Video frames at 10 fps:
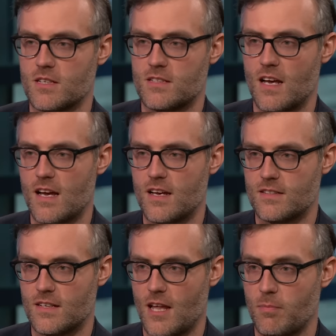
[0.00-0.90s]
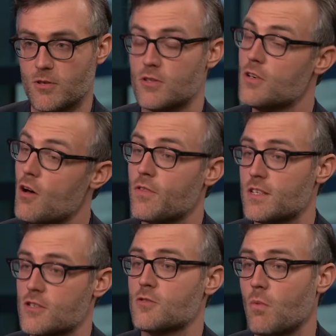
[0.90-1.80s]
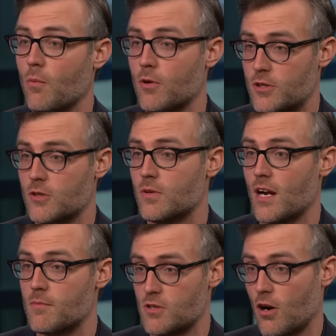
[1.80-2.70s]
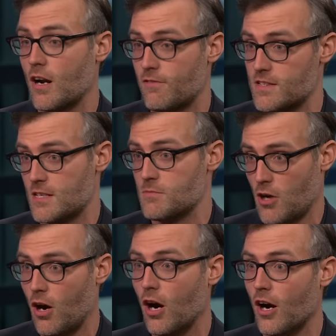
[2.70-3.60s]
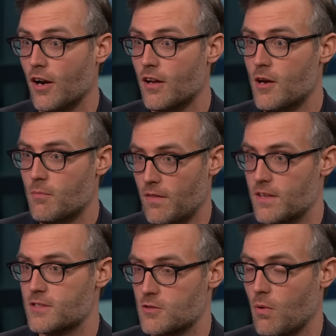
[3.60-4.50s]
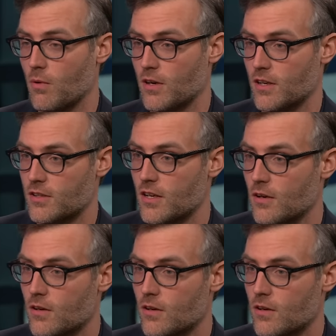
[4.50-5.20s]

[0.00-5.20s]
say to that person, no, this is what we're doing. I'm sorry if it seems hard, but this is what we're going to do?